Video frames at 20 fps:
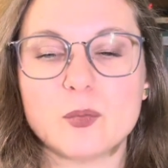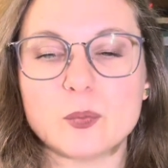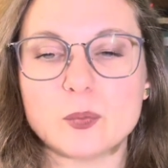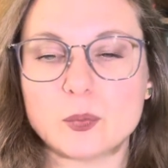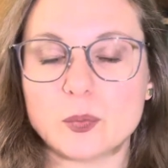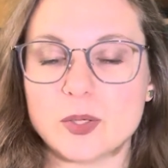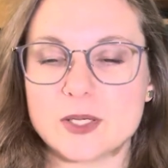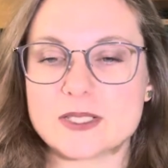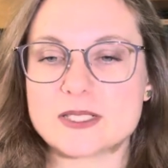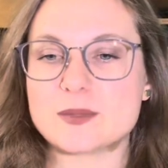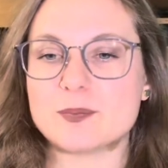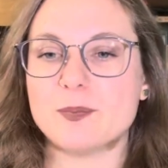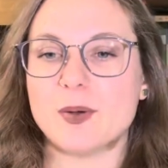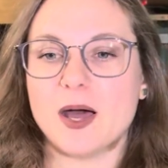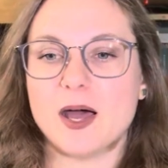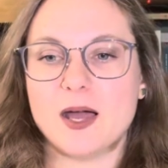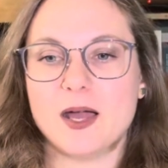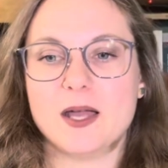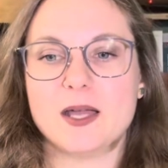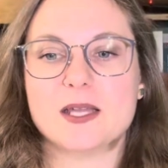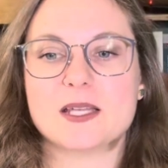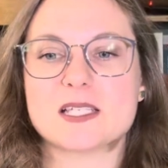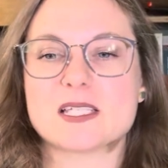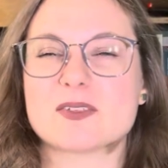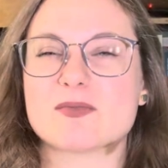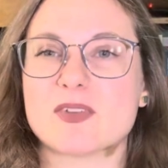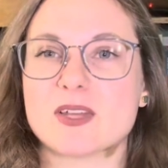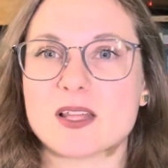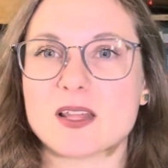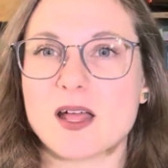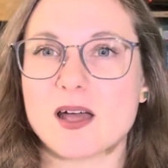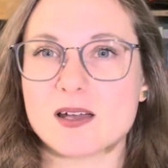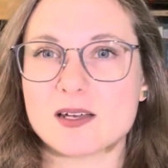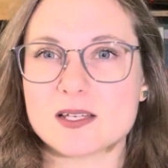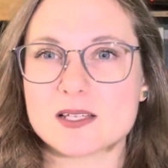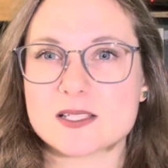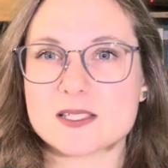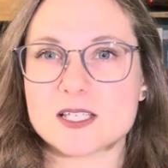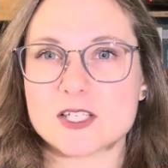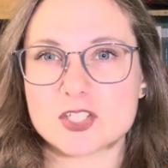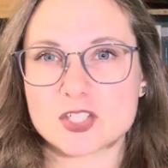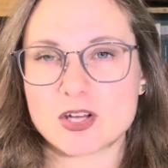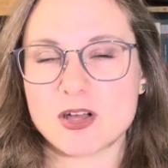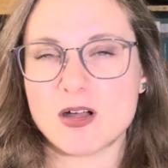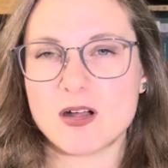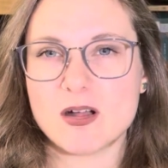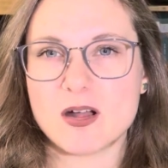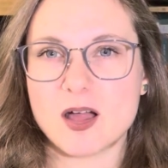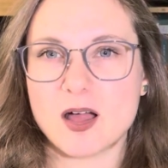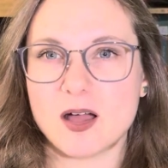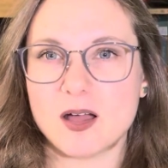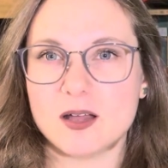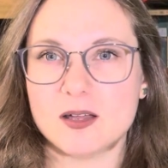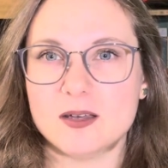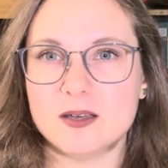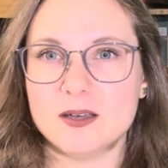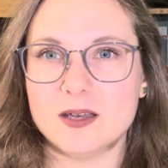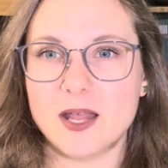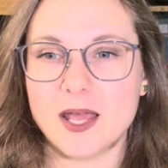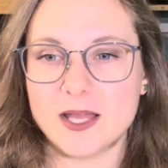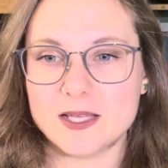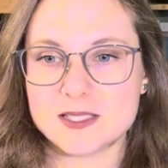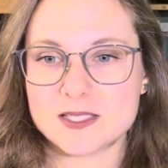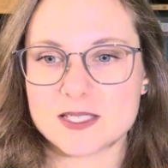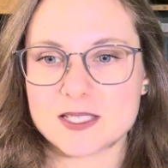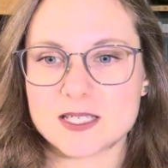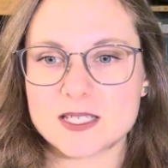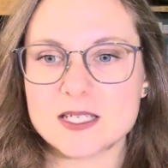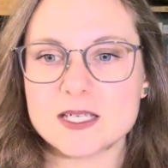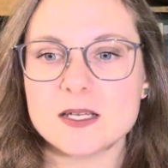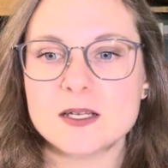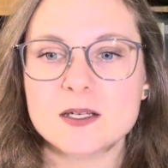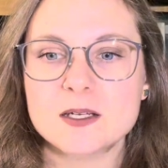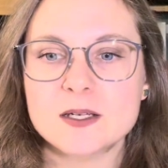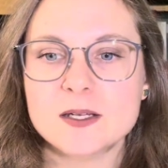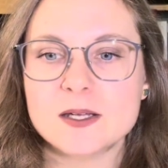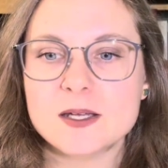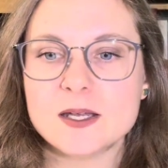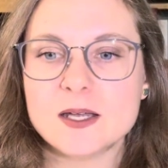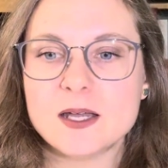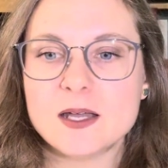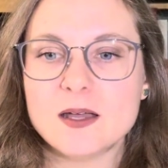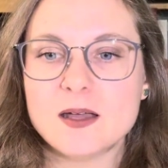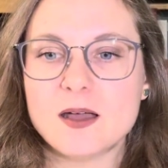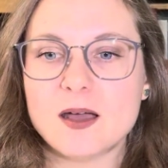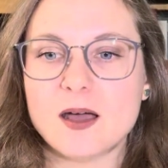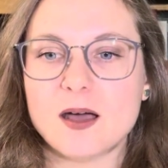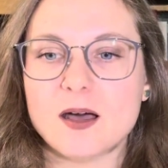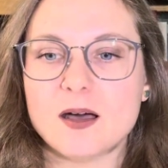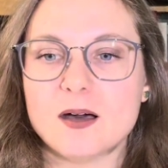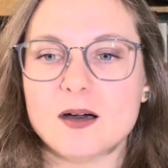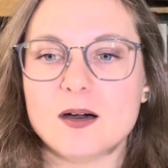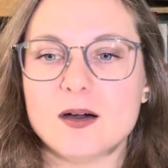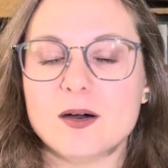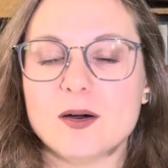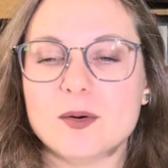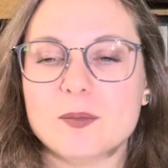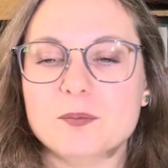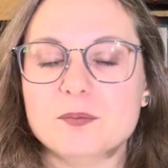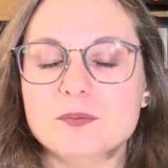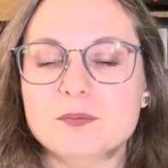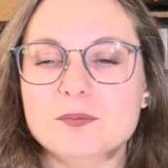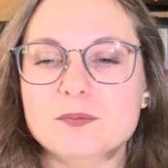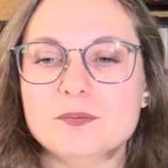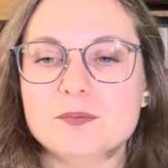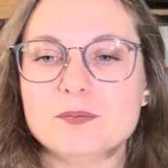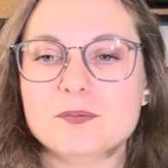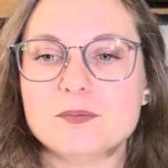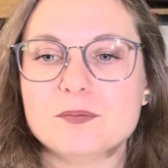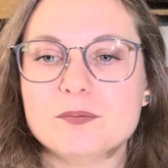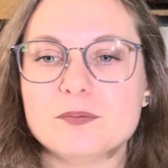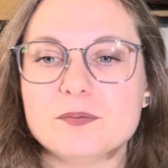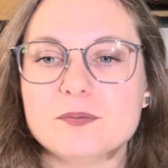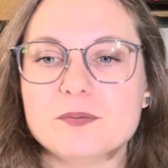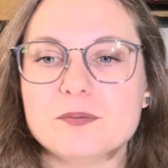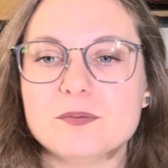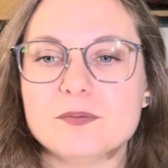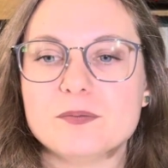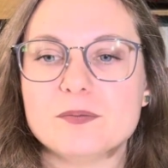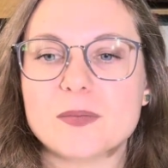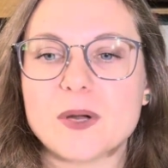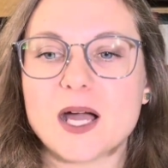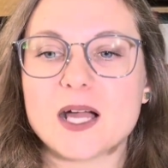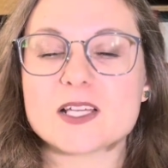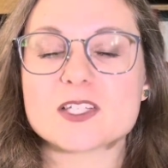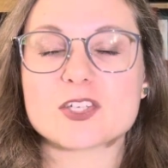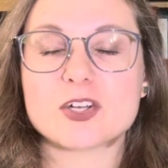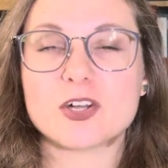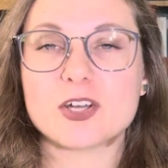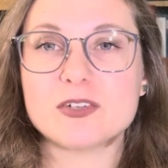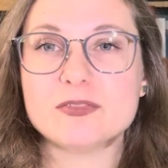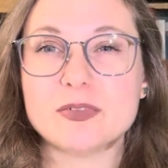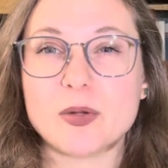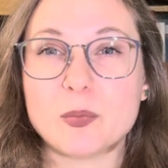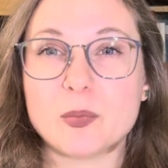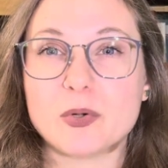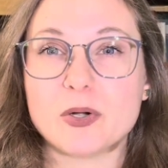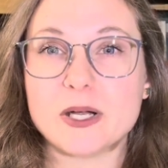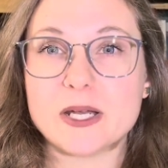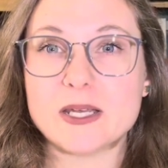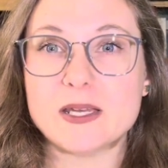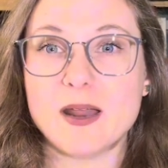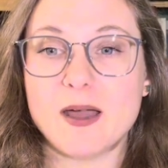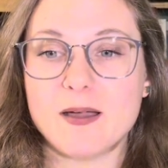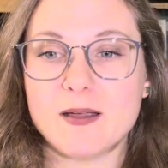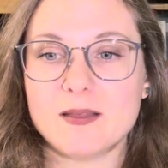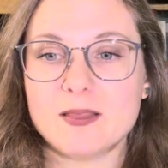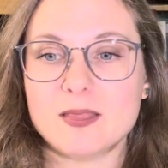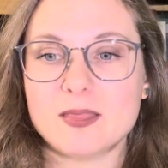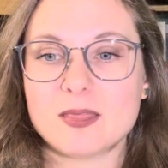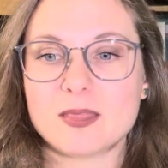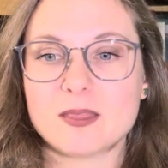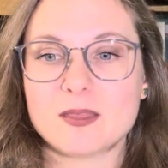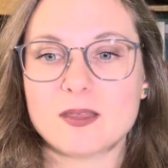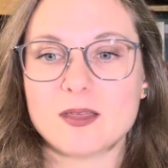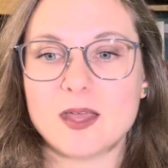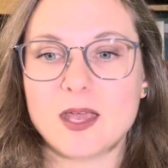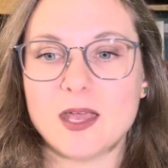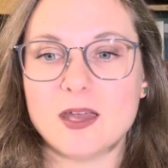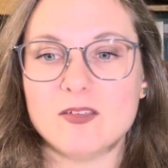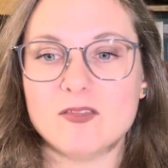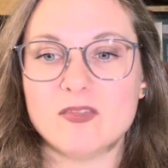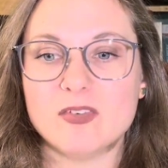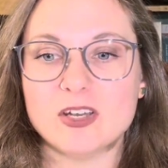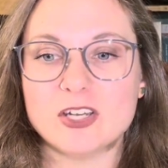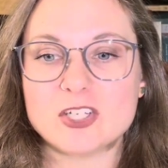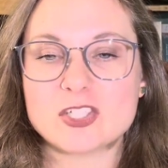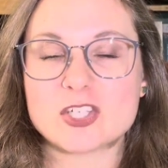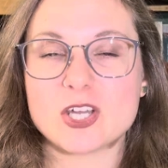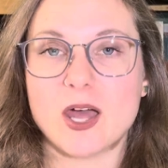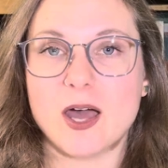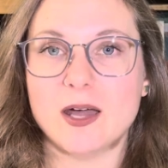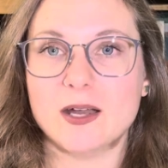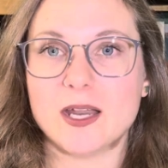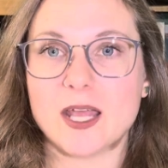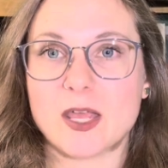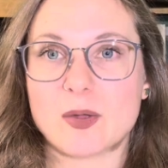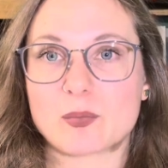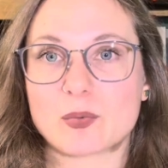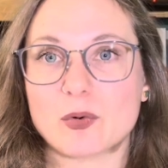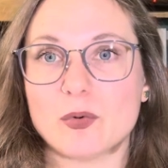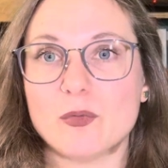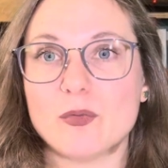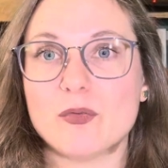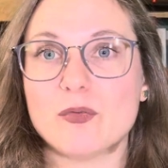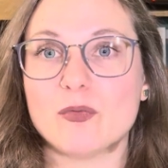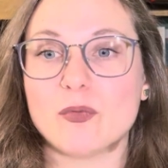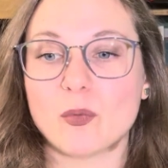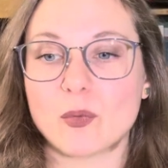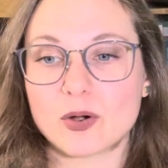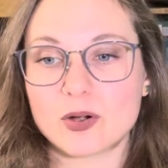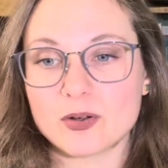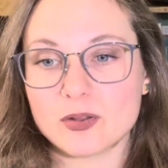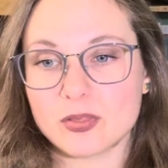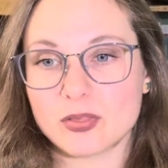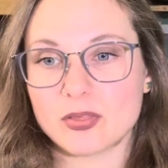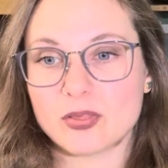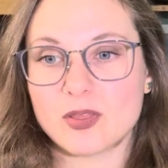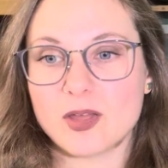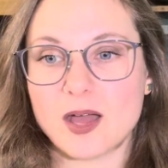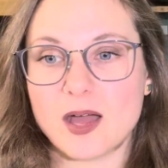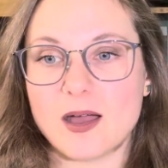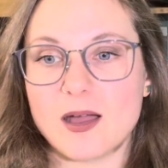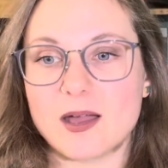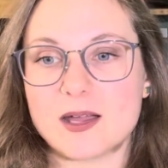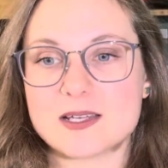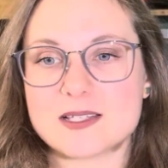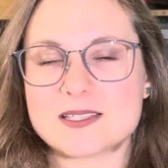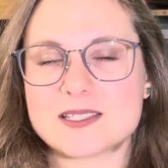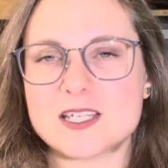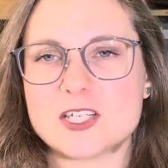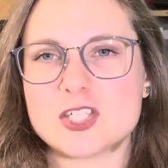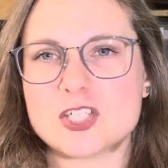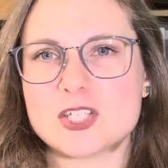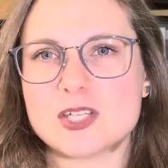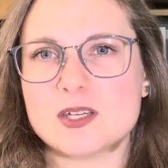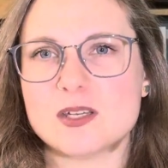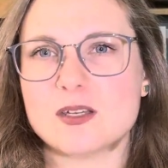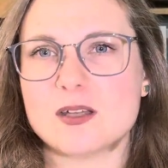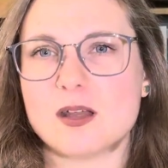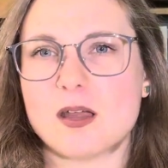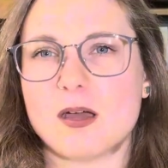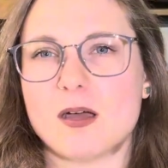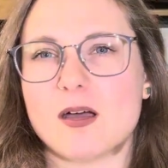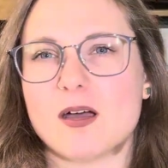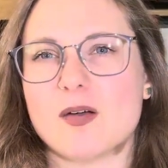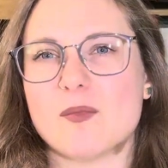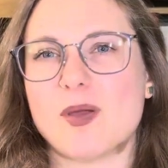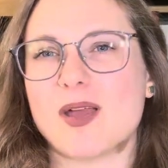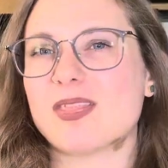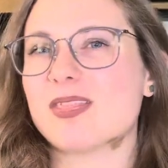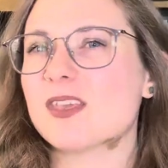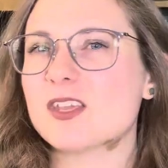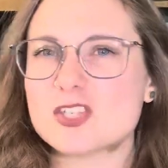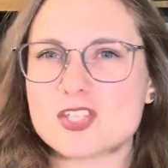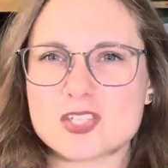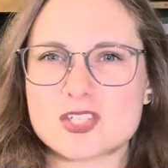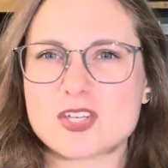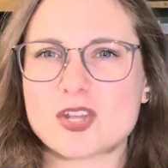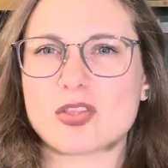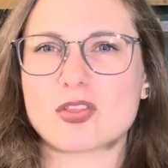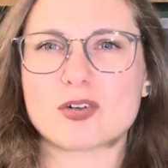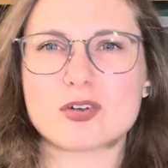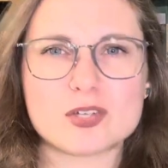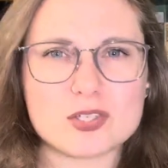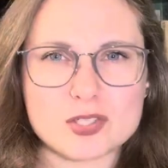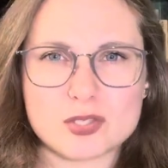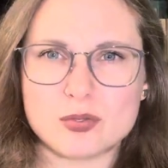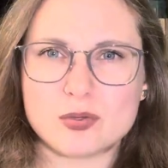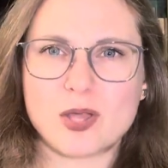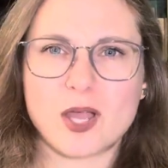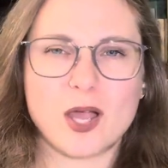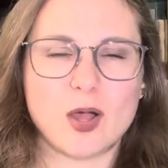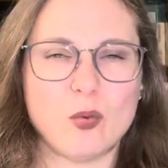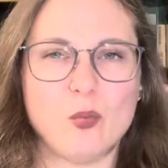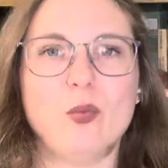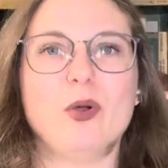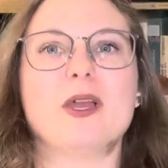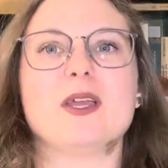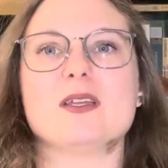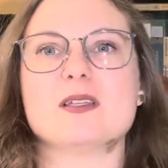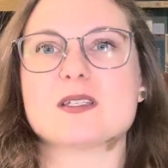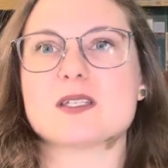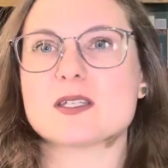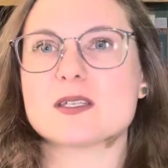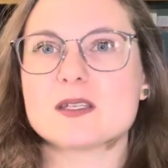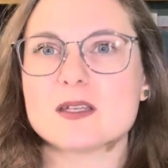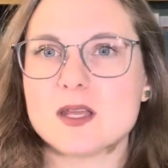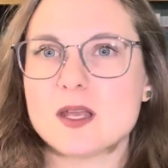was by Svetlana Sichkar on Etsy. I started February 9th and finished it on April 4th. I stitched it, I think just a 32 count white